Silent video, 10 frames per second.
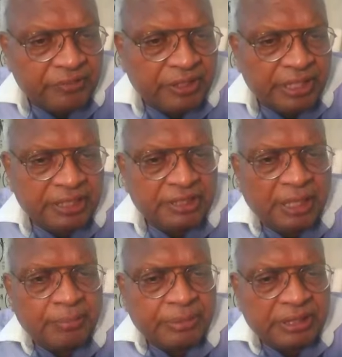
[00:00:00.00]
For
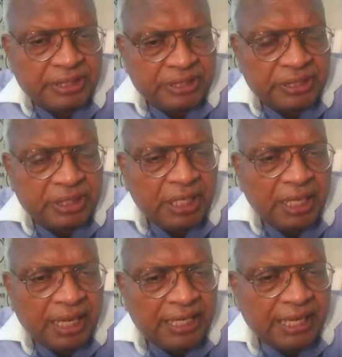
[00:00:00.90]
example, this is
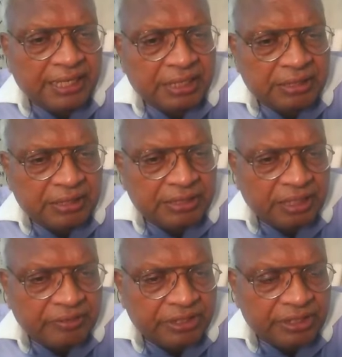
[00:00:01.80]
electrical
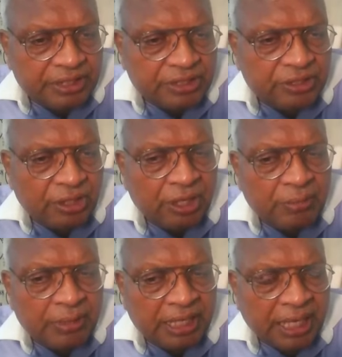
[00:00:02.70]
services
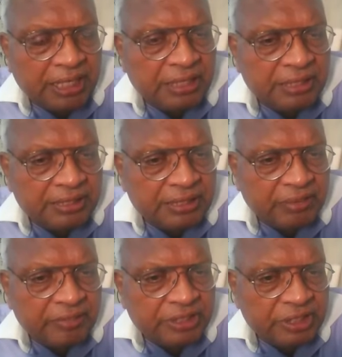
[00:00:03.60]
or mechanical
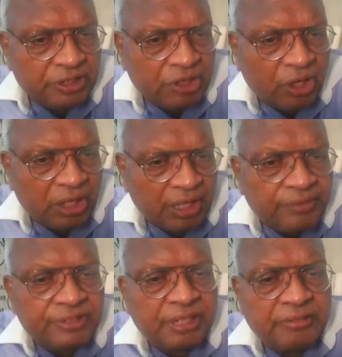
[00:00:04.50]
services or
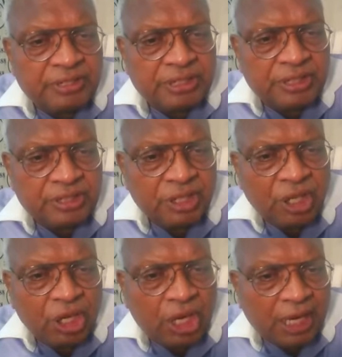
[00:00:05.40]
lift services
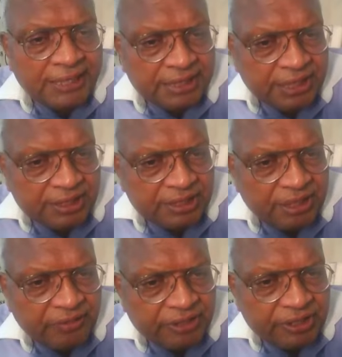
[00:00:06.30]
or skilled
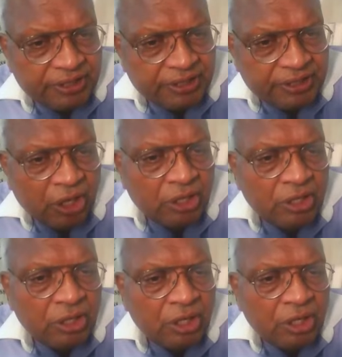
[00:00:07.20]
services, or